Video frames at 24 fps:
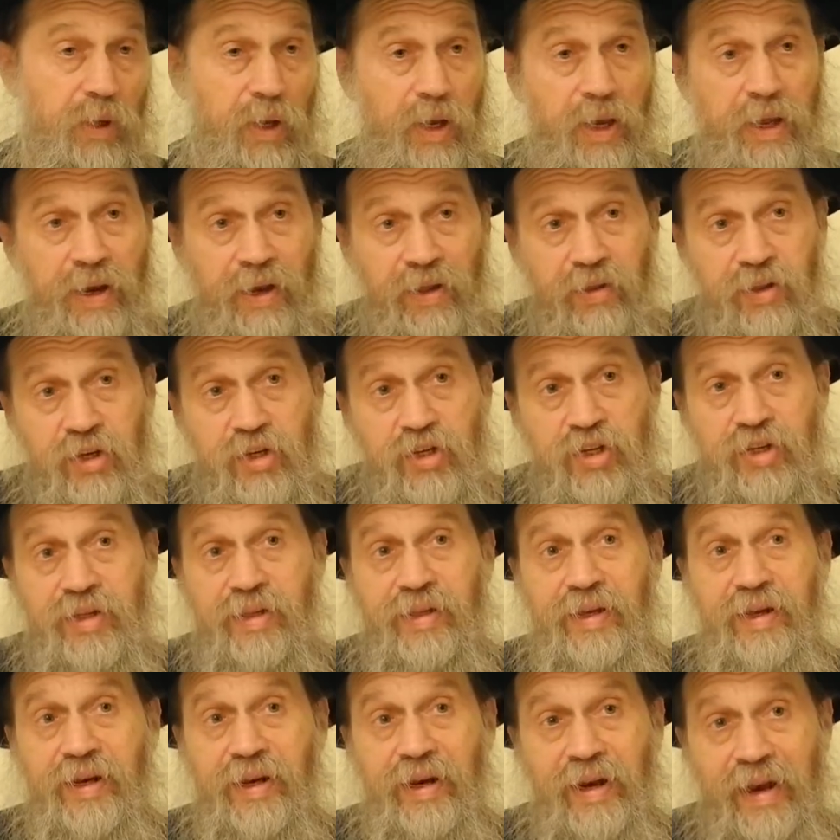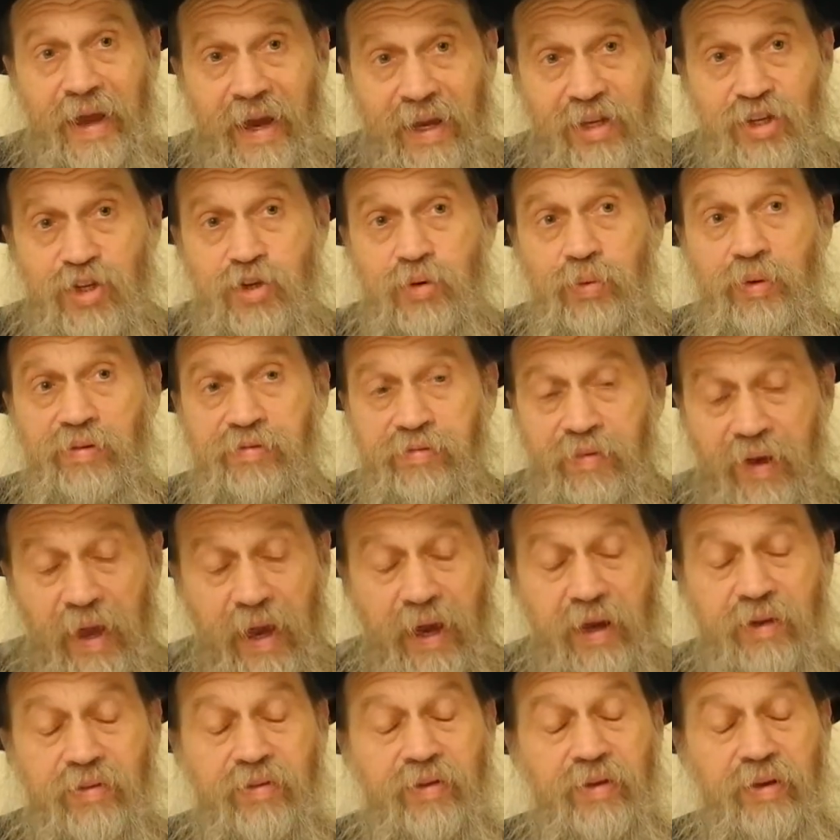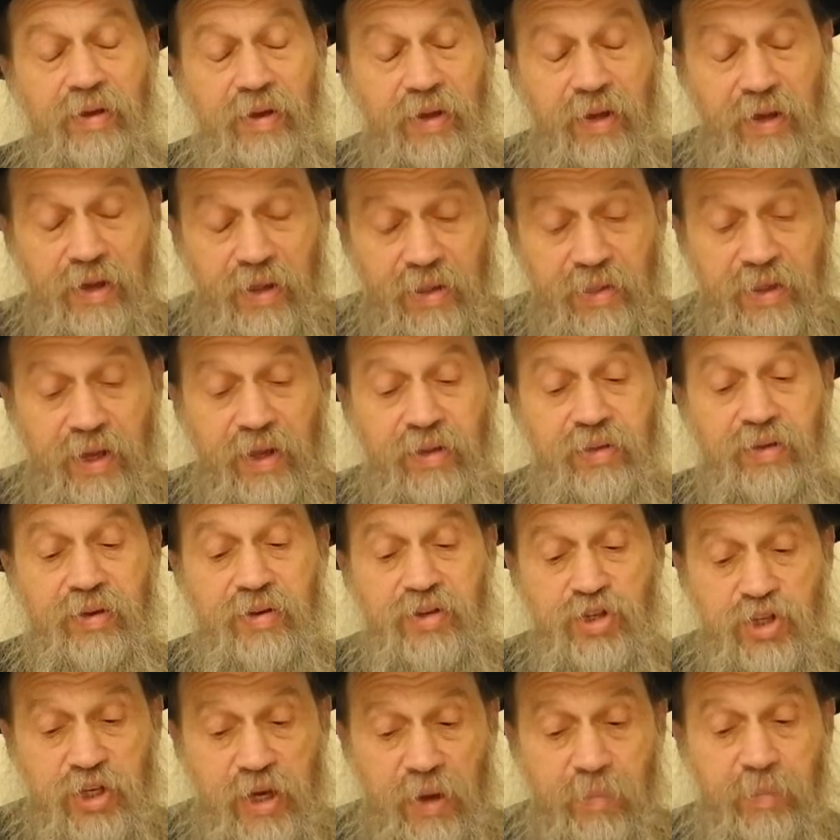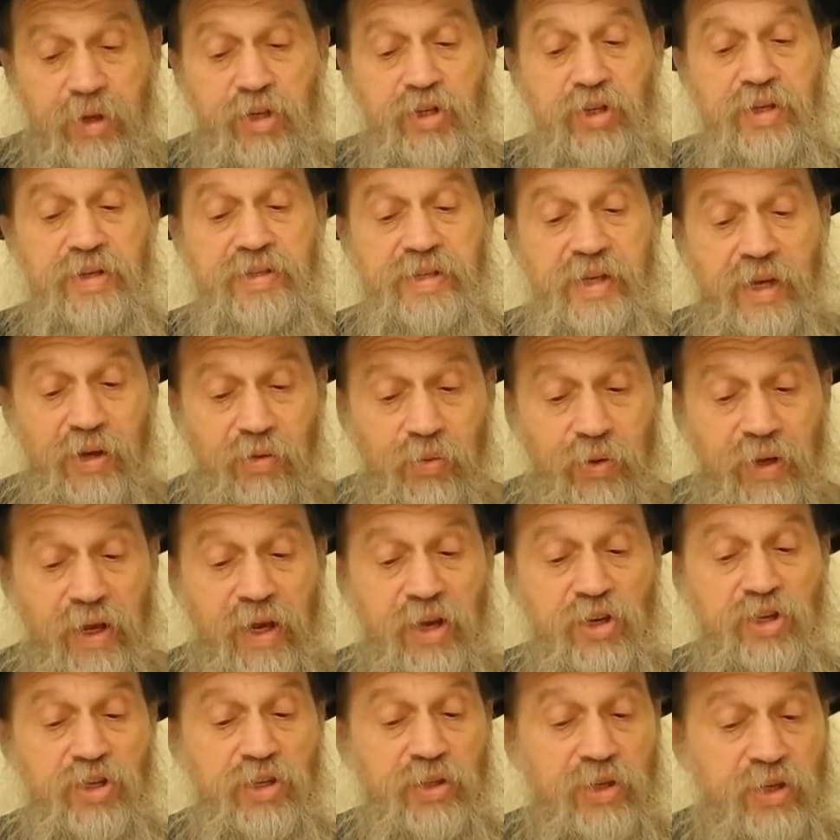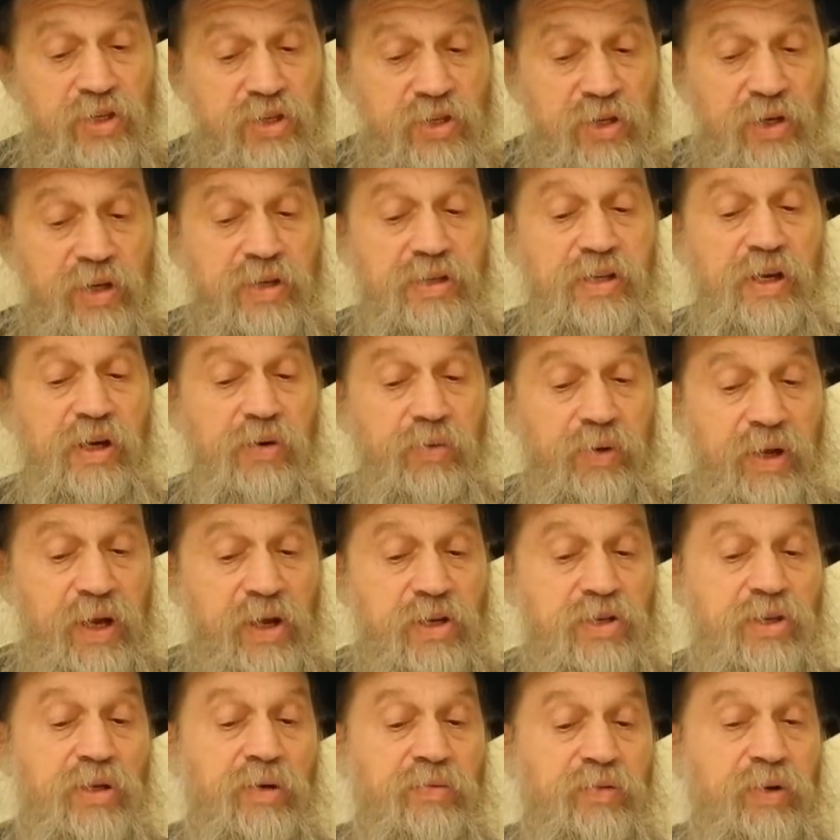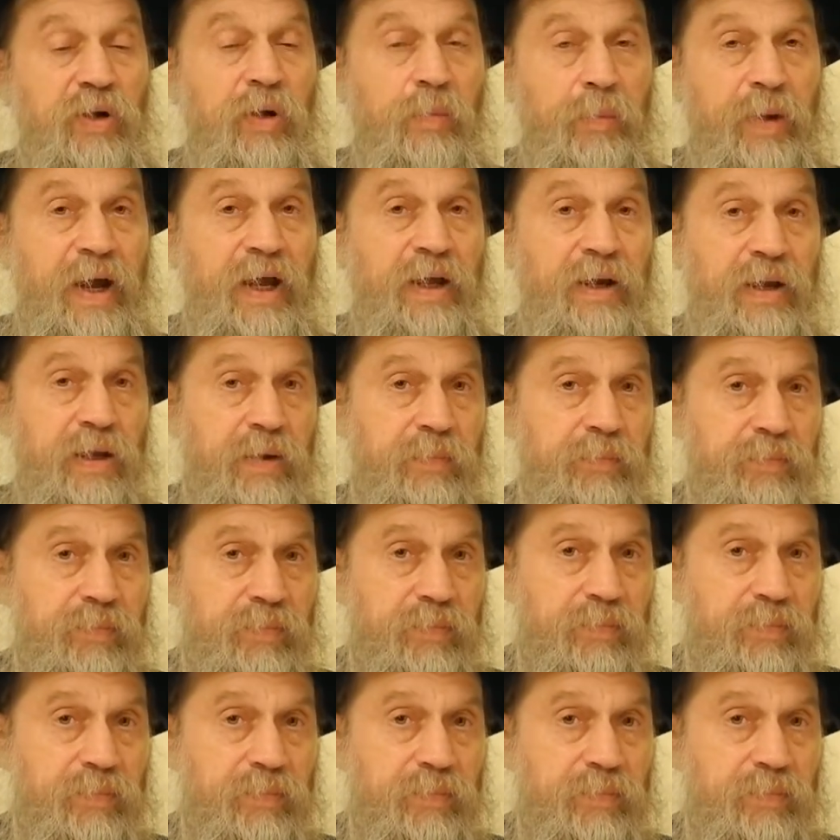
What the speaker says: In addition to the natural fact that Shemesh is a creation, the sun is a creation of the Almighty.